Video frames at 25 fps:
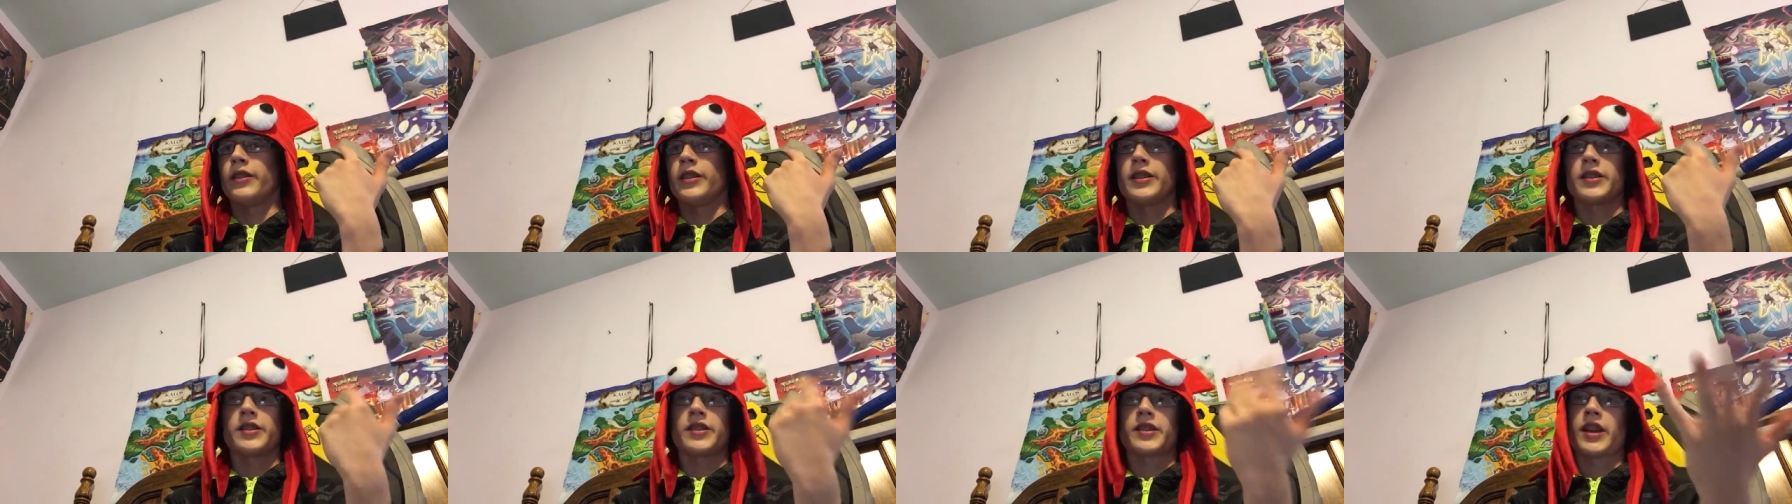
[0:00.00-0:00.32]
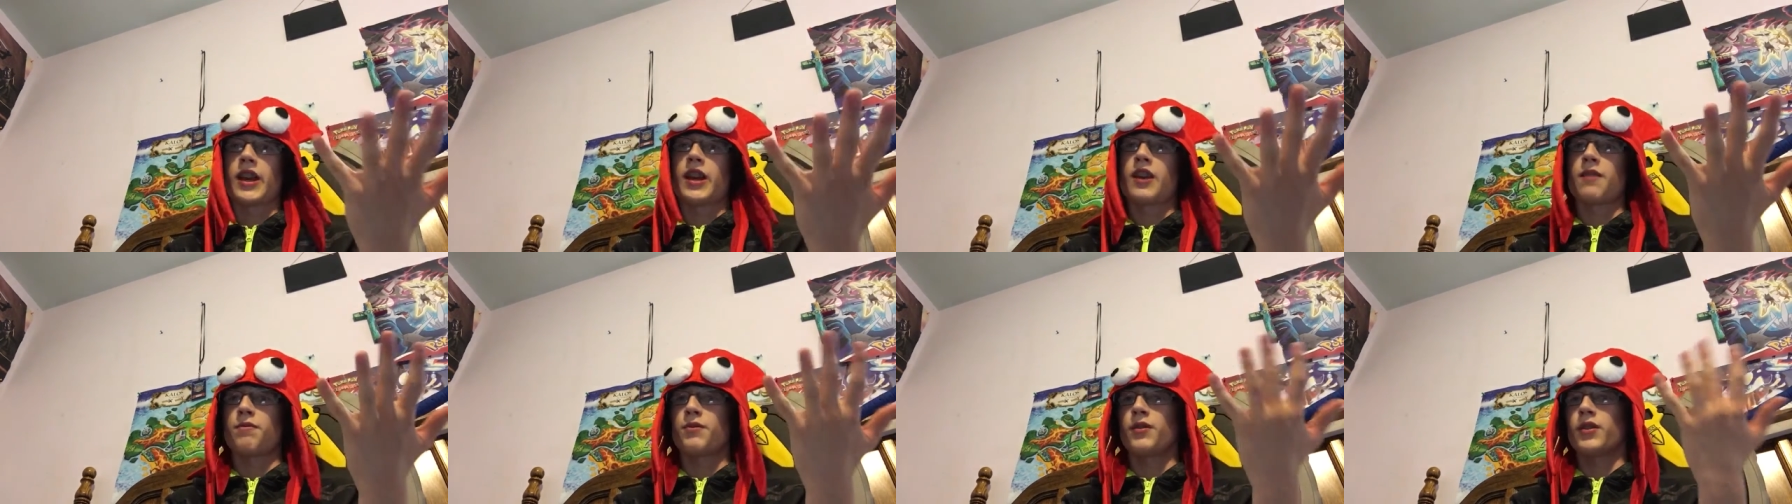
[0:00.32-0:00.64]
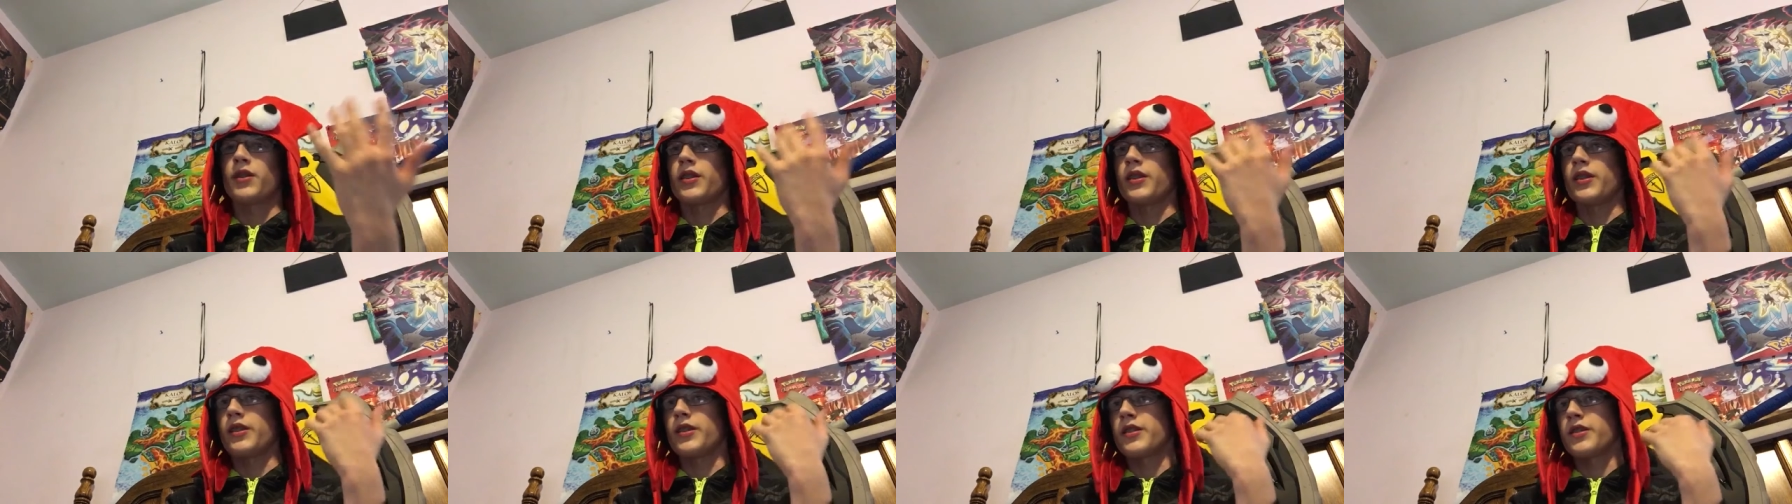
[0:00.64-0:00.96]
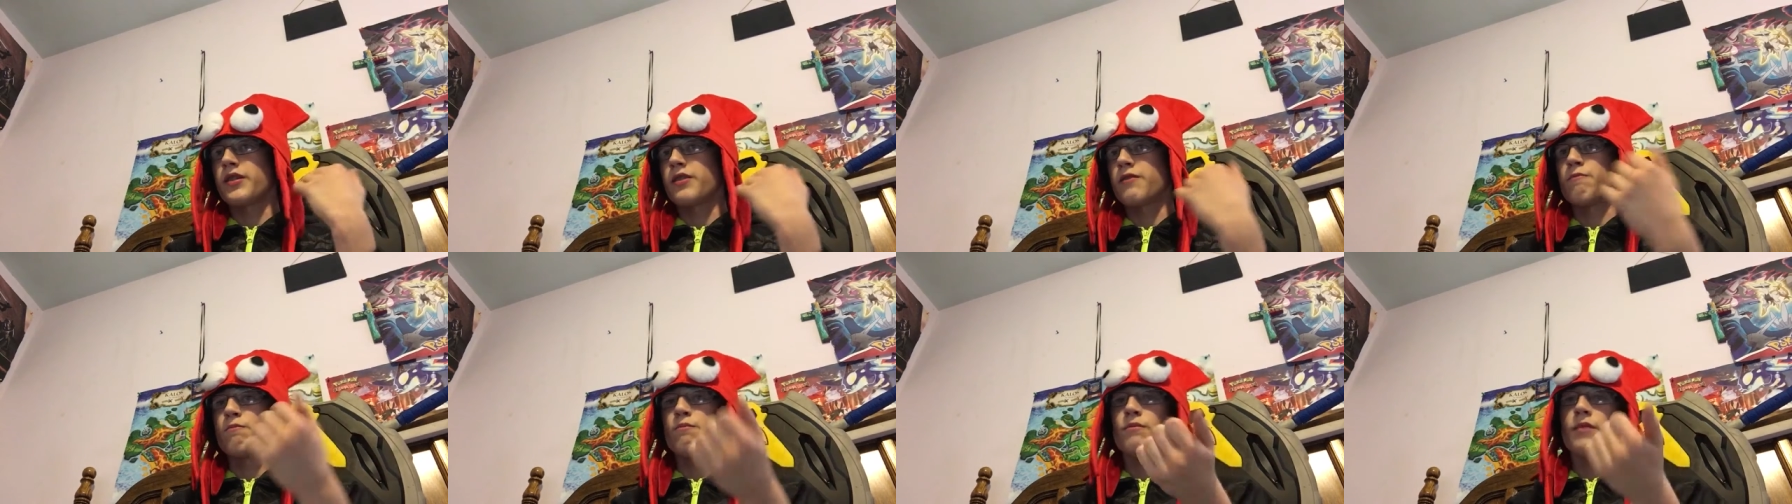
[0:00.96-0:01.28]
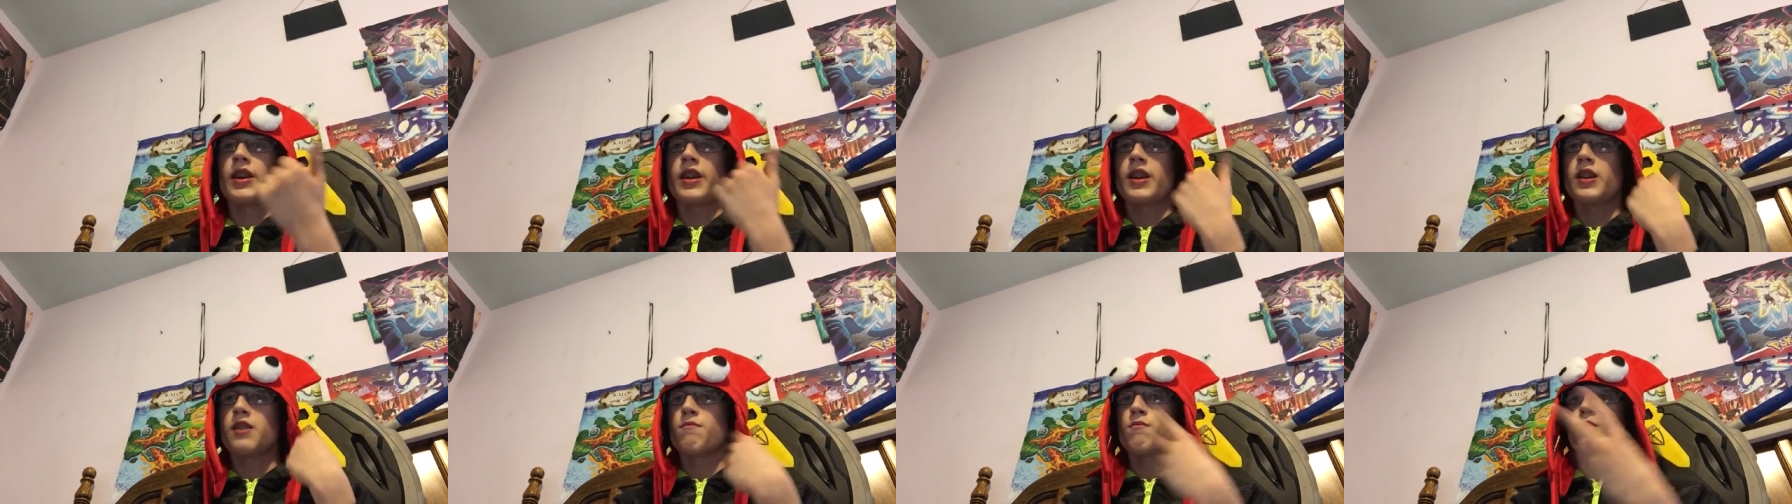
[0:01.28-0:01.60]
The Escapist,
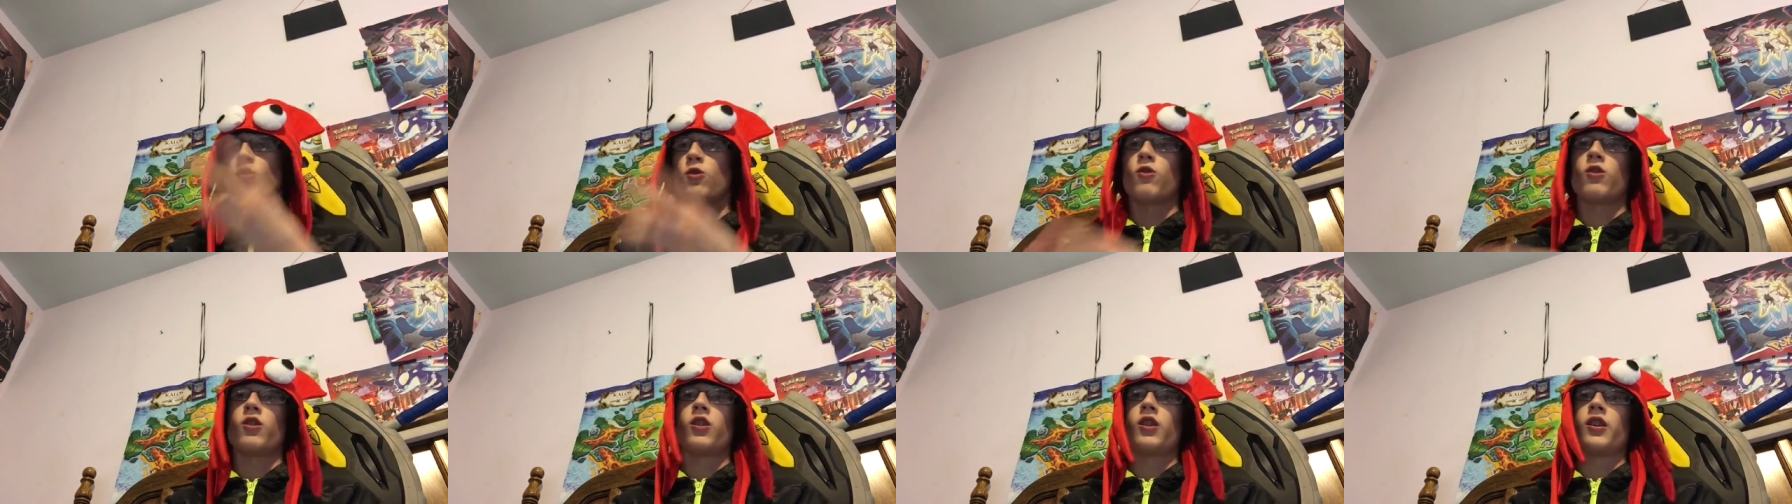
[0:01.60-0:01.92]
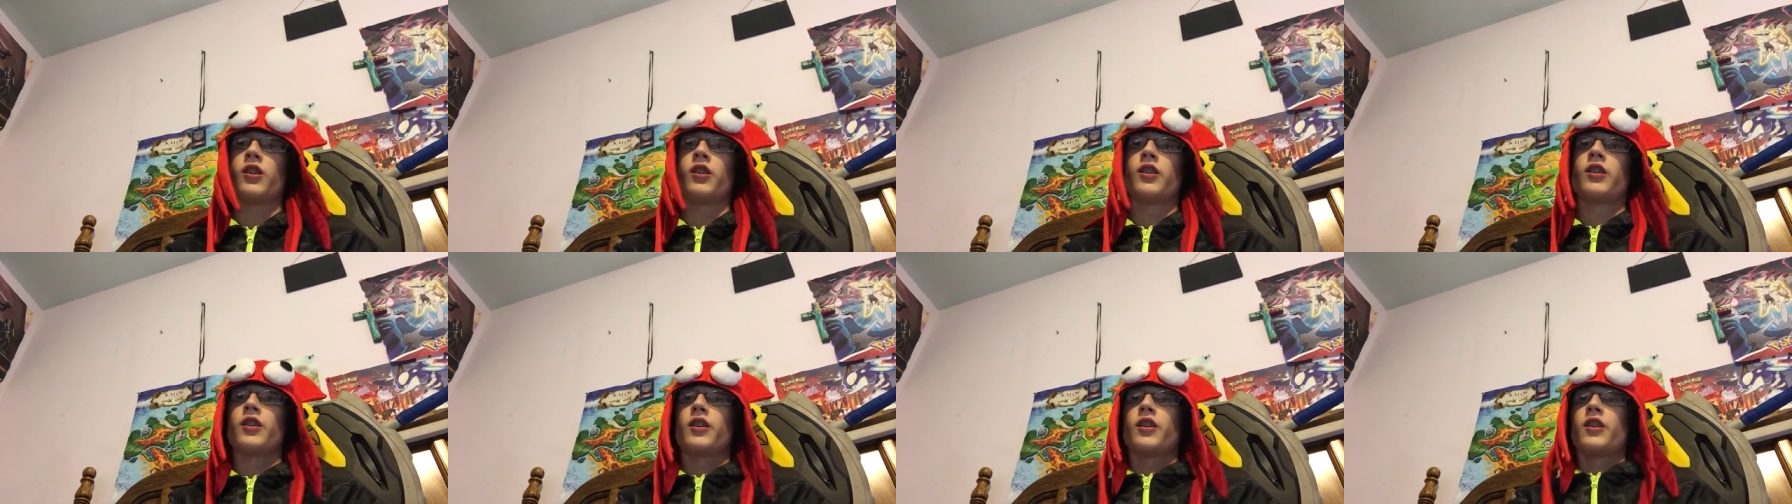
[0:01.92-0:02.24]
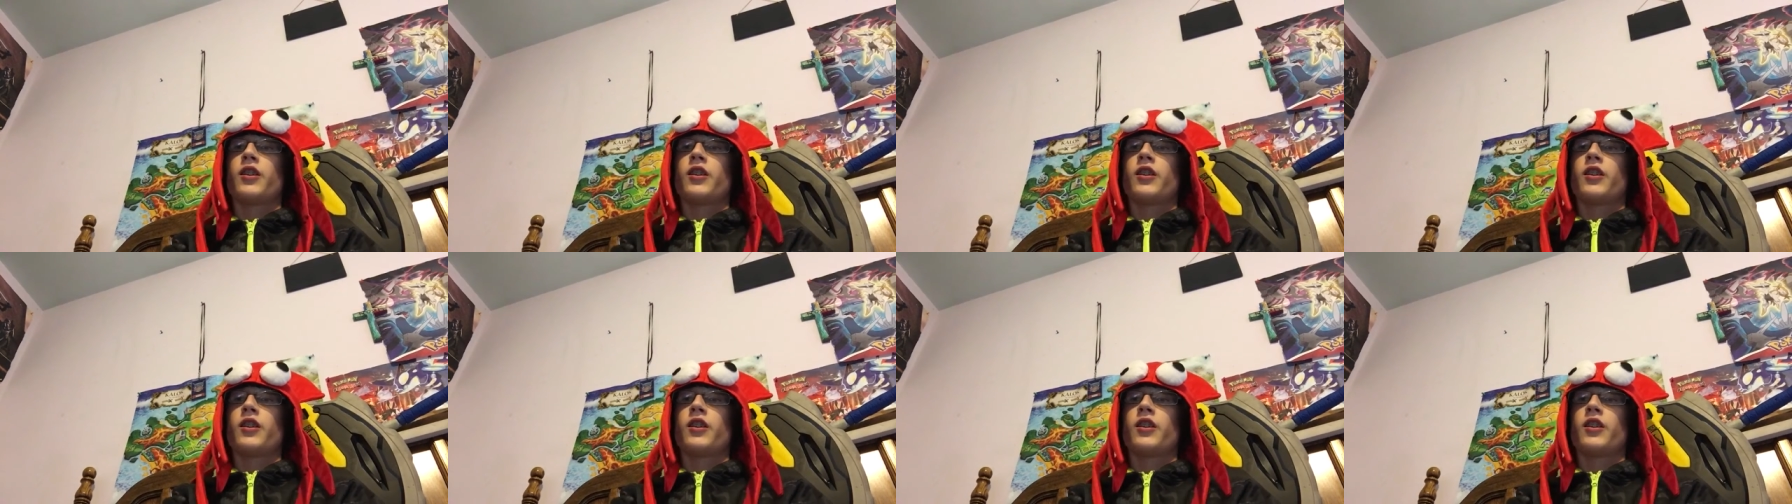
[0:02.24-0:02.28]
many more.